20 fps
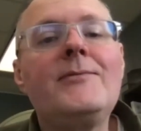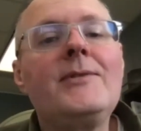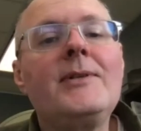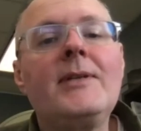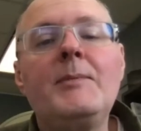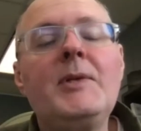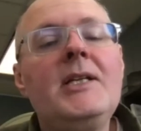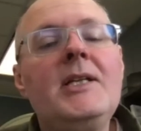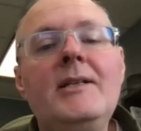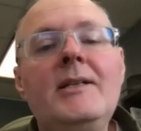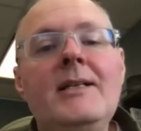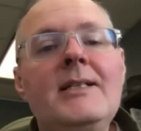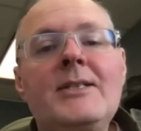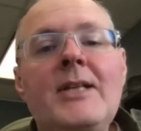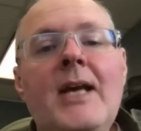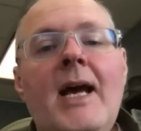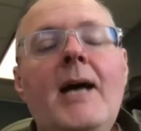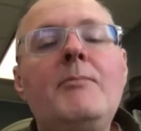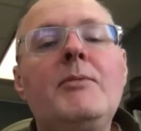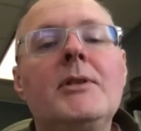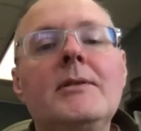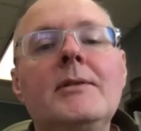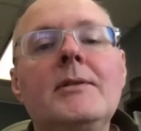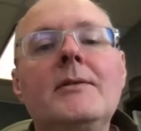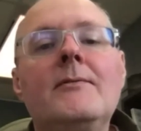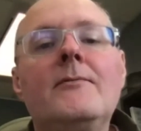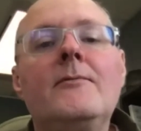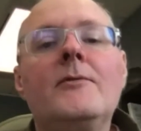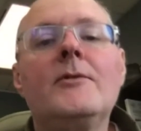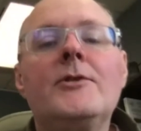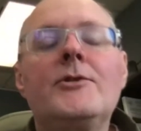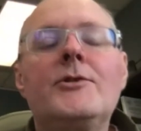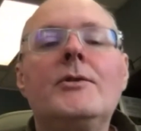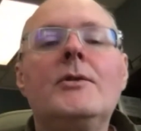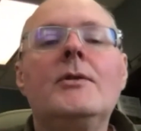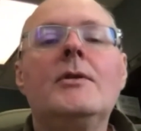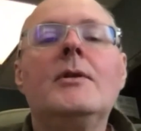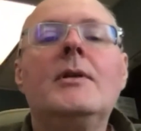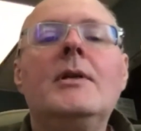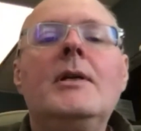I mean, it's happened for
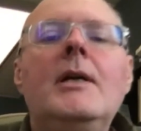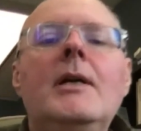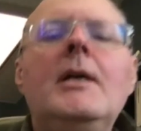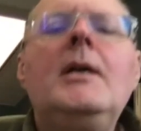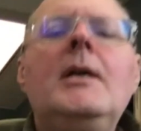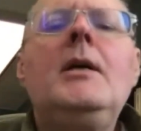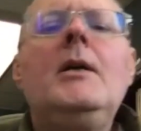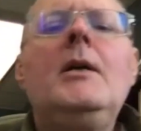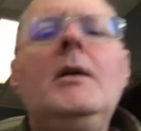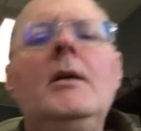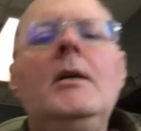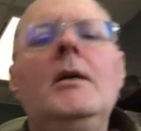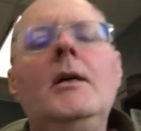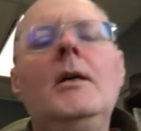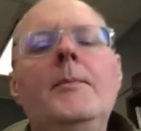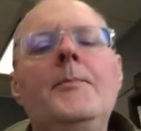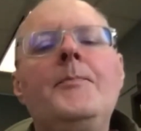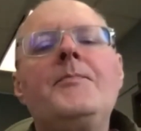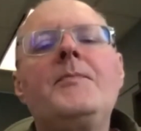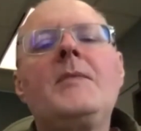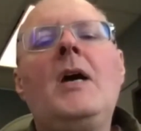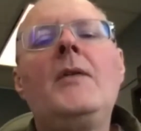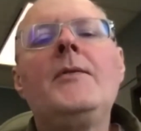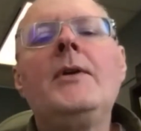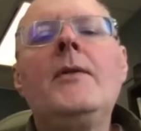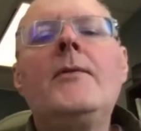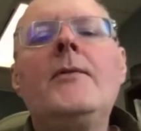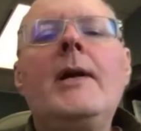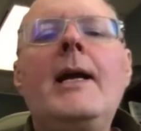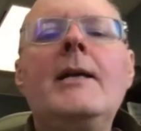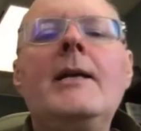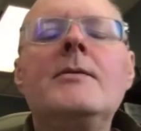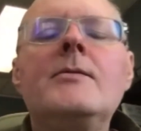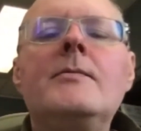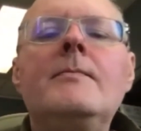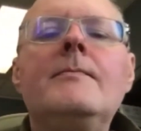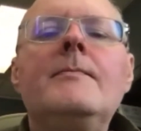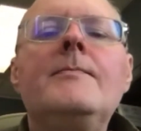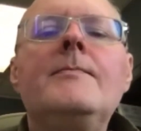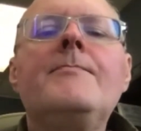sure. On the other hand,
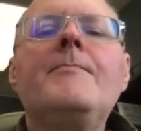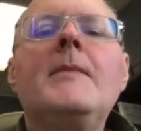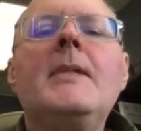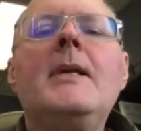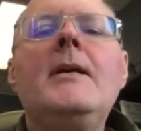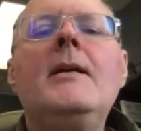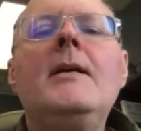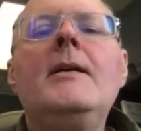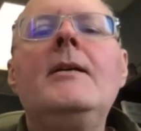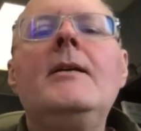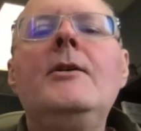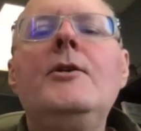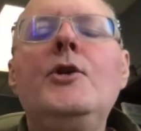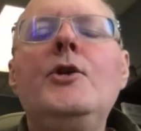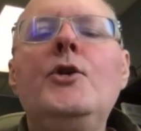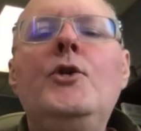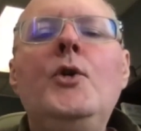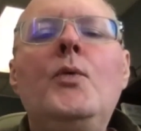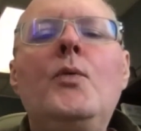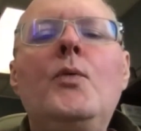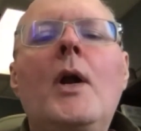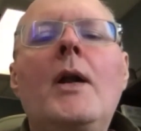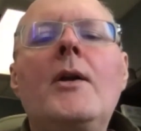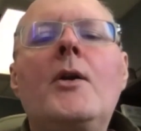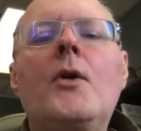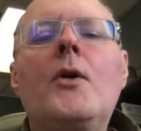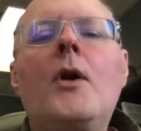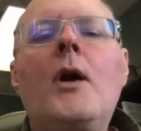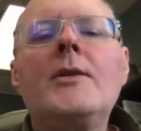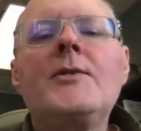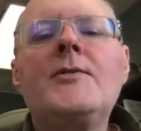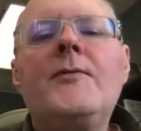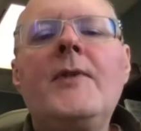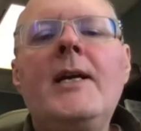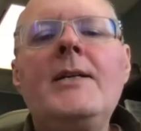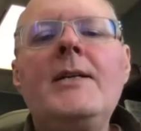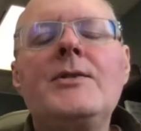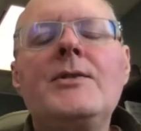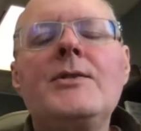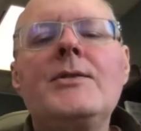you do run across
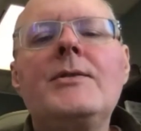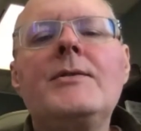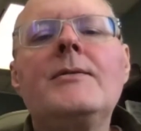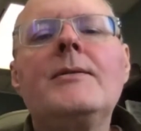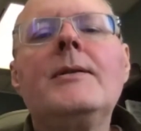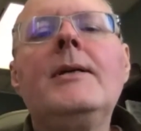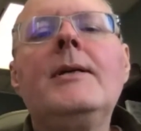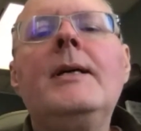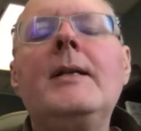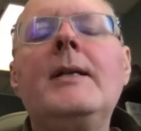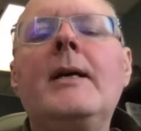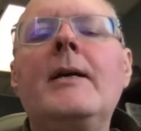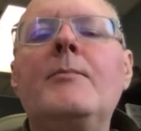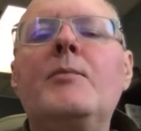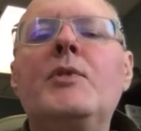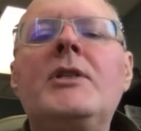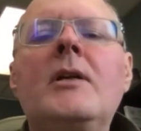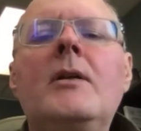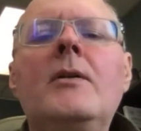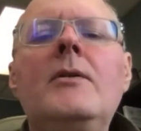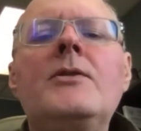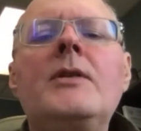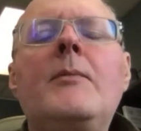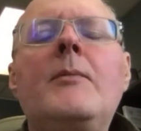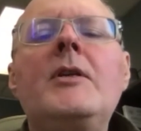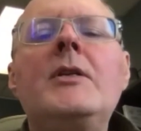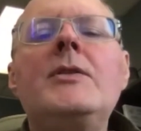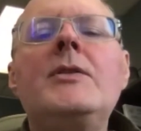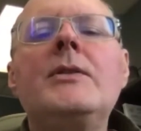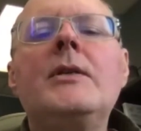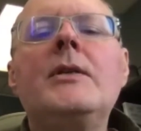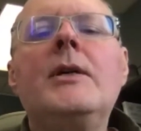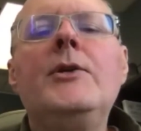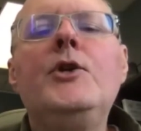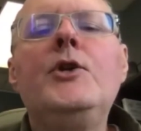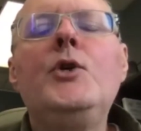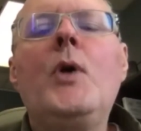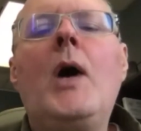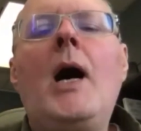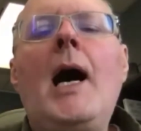phases, like particularly some of these
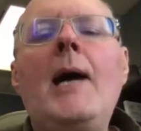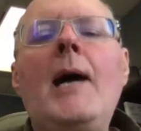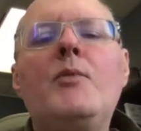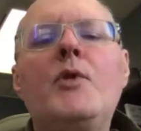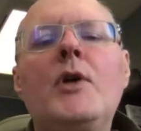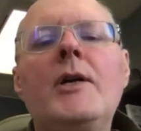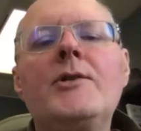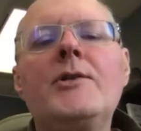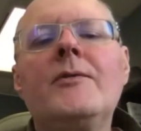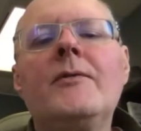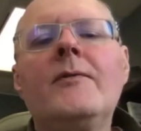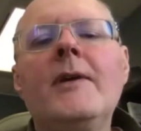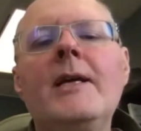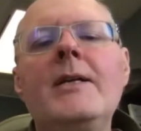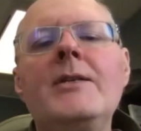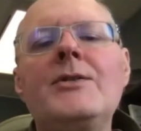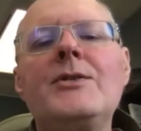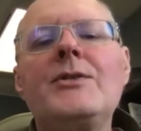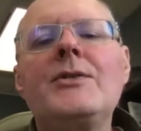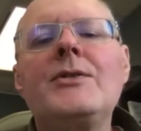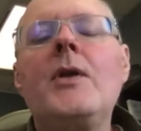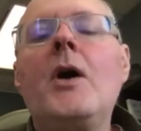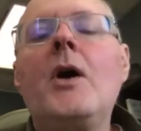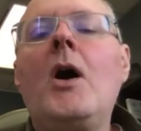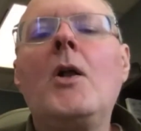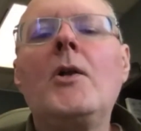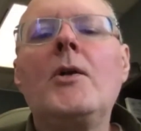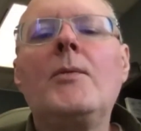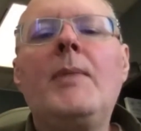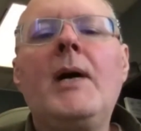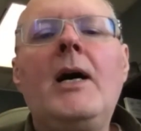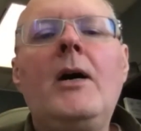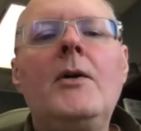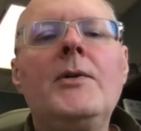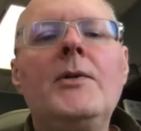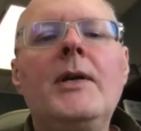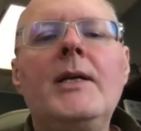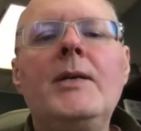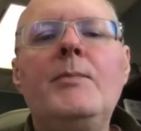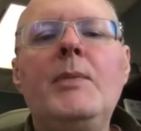new high pressure phases in the Holland Powell
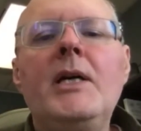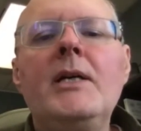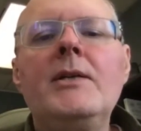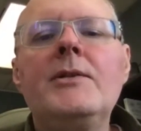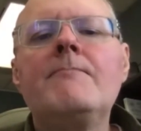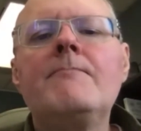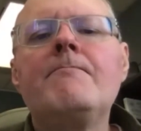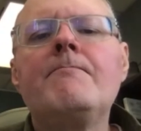database.